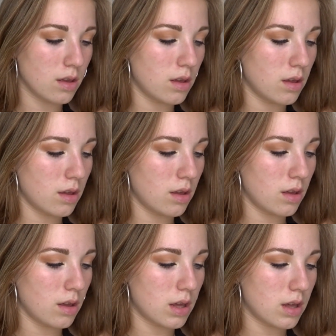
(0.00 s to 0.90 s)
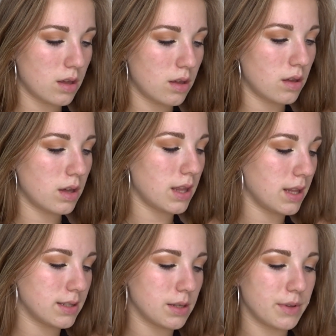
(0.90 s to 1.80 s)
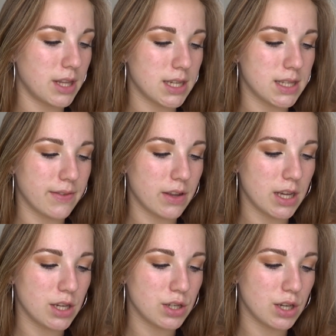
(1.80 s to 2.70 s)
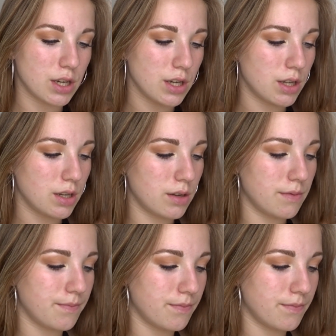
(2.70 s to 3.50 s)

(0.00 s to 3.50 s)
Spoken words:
and then some of this foundation.